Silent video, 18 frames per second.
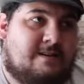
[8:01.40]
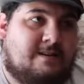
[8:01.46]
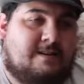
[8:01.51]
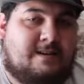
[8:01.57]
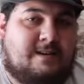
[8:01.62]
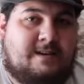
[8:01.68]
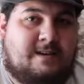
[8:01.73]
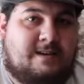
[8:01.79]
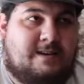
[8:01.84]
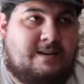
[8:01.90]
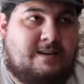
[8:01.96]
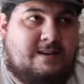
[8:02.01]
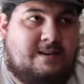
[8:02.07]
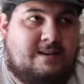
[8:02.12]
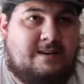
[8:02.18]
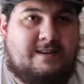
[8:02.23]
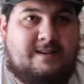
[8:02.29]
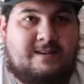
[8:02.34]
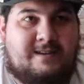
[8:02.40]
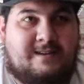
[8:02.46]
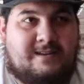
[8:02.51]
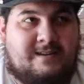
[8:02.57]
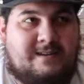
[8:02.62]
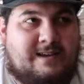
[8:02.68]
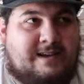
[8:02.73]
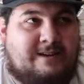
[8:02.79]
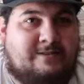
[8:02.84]

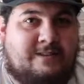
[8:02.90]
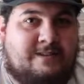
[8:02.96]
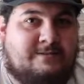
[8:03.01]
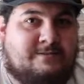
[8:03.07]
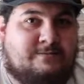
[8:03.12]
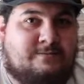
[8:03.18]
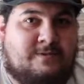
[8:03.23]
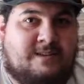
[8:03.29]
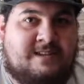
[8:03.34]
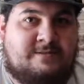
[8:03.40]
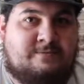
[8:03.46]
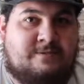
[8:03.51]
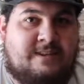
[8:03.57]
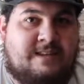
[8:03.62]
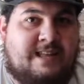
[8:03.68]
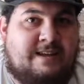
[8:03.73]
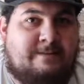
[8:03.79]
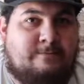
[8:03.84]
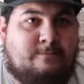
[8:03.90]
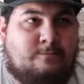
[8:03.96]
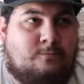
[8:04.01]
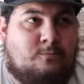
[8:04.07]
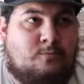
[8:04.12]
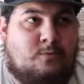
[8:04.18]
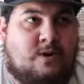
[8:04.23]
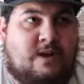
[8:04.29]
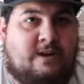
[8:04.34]
I don't think it's really
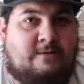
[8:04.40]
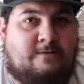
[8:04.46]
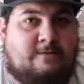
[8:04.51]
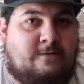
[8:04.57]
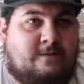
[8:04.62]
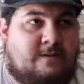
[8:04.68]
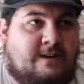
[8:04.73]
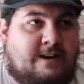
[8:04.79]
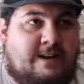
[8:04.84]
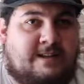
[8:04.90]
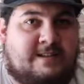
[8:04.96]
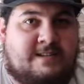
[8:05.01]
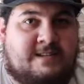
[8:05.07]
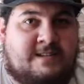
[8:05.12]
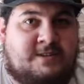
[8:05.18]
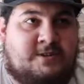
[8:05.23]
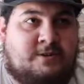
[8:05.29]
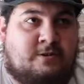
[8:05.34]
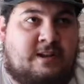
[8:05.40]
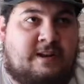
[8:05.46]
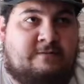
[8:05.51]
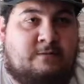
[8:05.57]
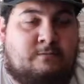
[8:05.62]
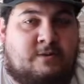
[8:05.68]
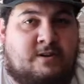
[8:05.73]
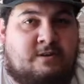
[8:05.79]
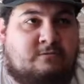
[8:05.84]
that well for it since you only have
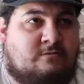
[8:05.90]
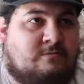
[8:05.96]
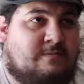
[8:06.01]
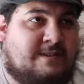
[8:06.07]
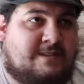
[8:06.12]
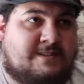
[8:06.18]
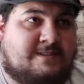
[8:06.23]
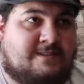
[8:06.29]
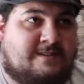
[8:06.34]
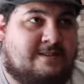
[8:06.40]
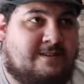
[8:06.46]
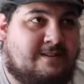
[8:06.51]
the 1 normal monster.